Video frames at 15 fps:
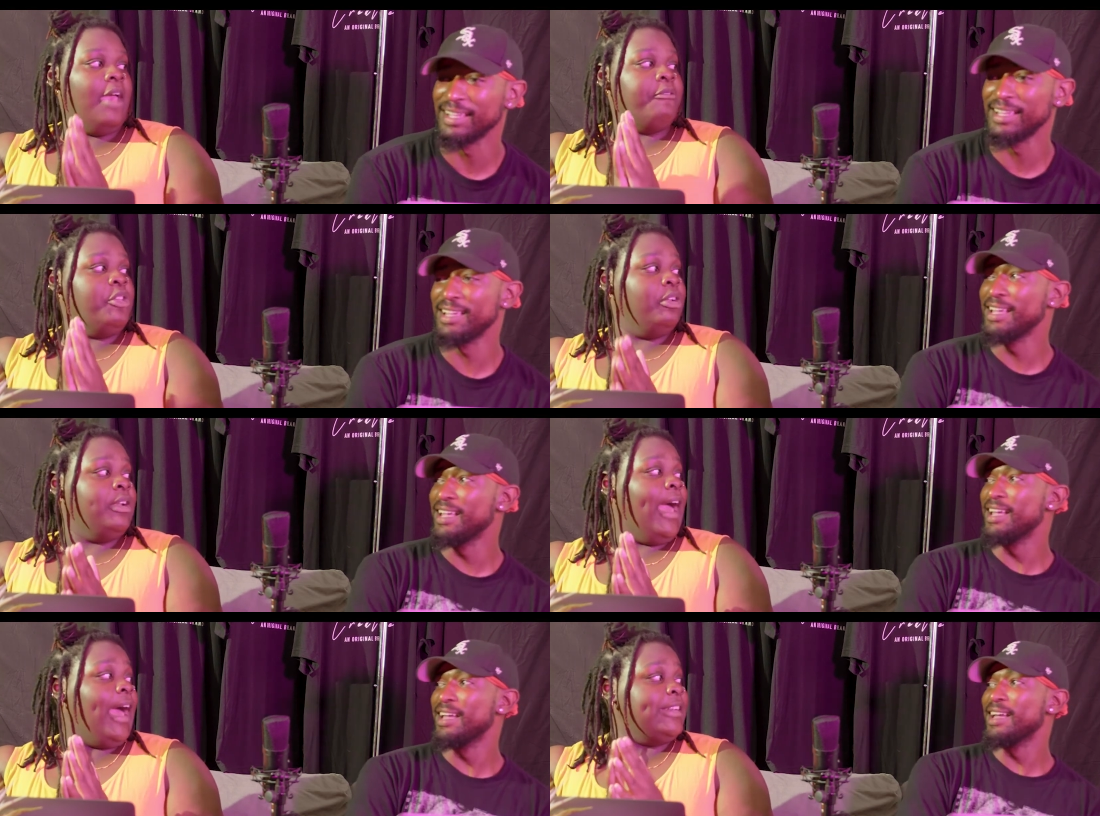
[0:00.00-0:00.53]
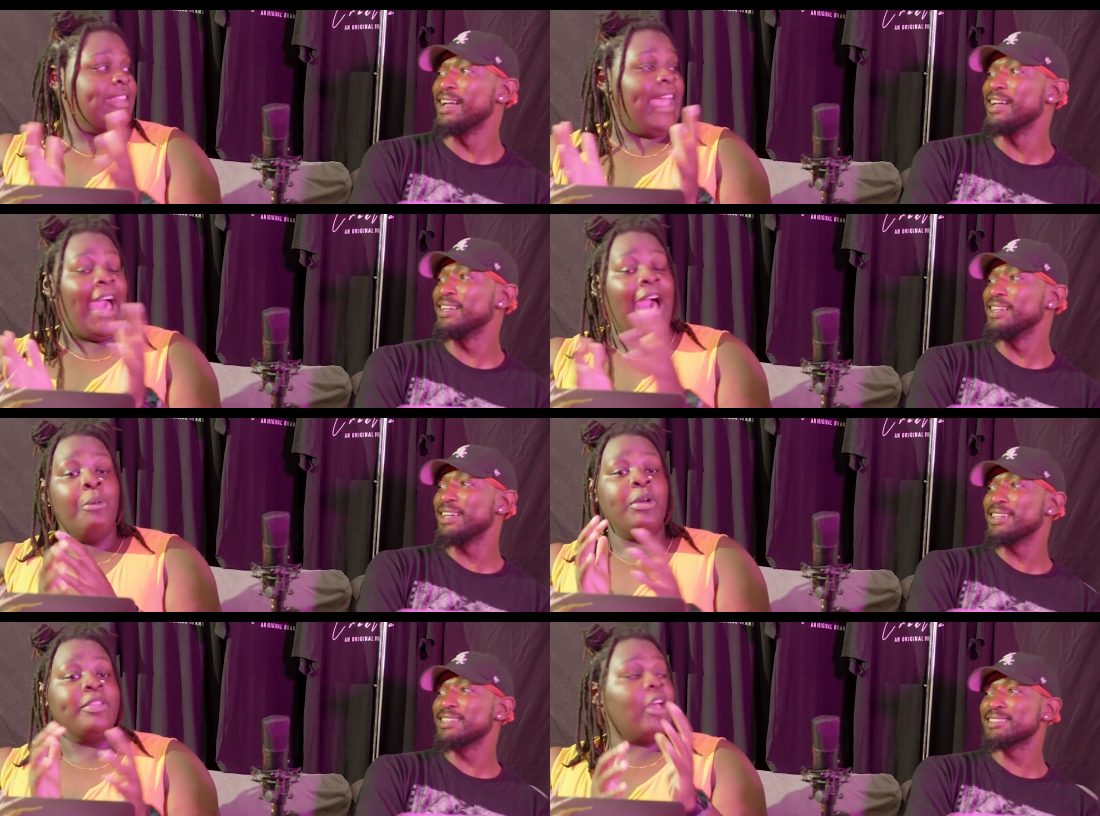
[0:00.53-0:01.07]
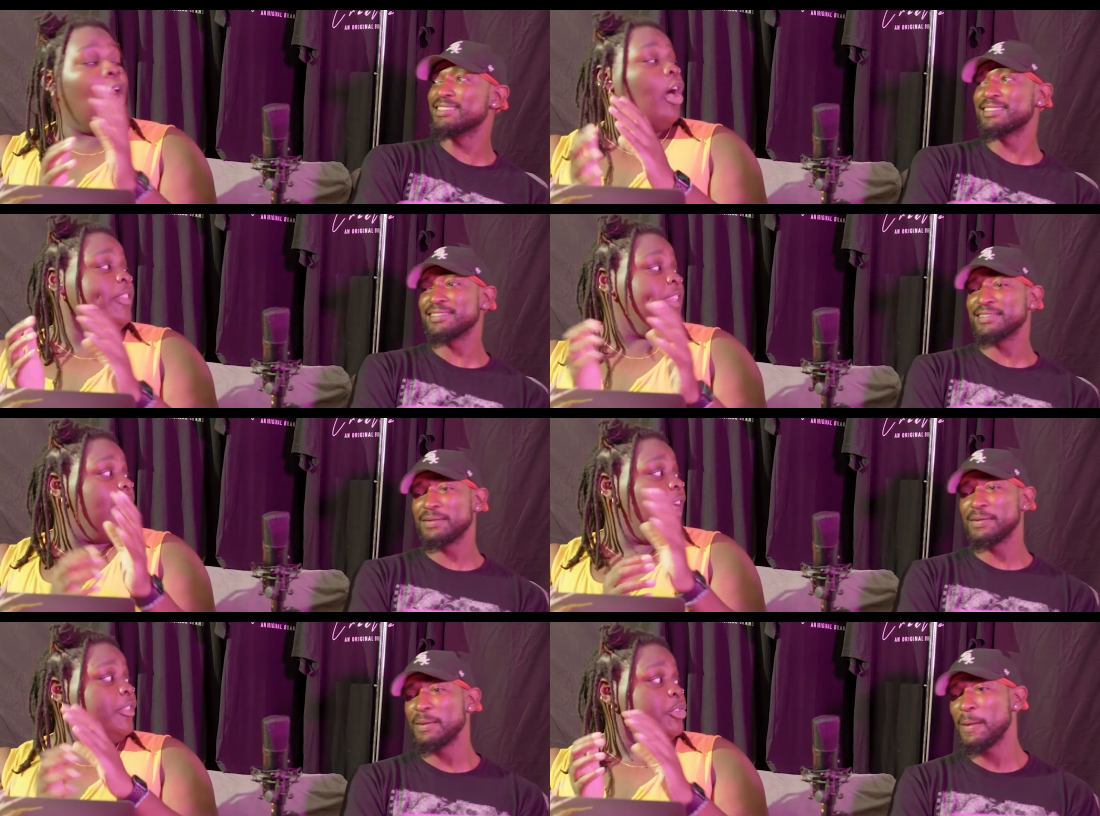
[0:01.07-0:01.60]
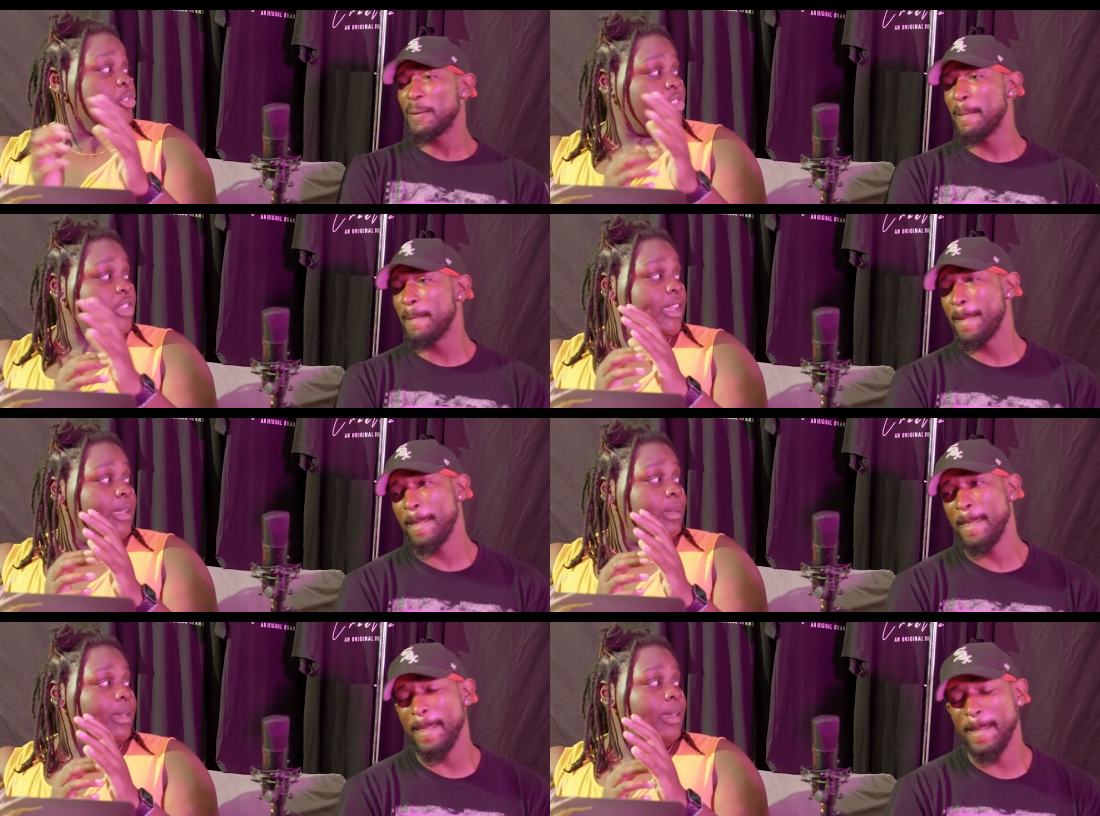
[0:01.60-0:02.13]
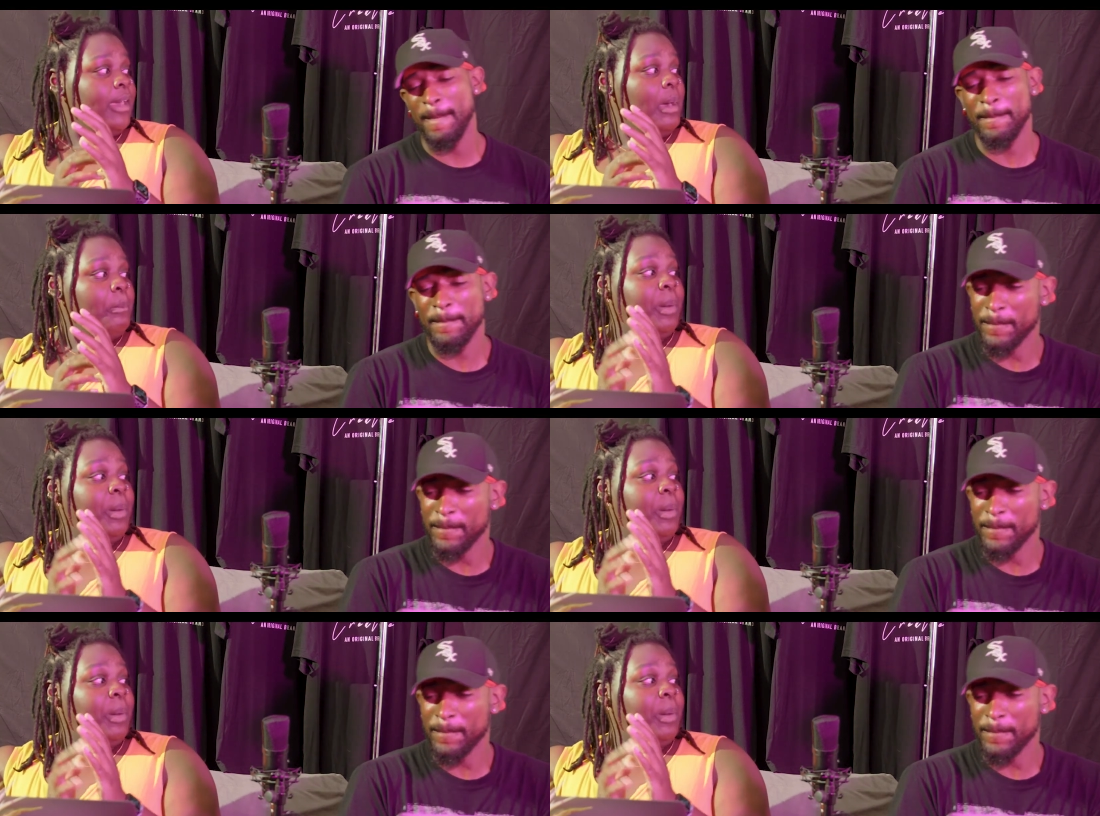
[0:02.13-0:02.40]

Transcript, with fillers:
Speaker 1: If you're not down yes. with all the other shit,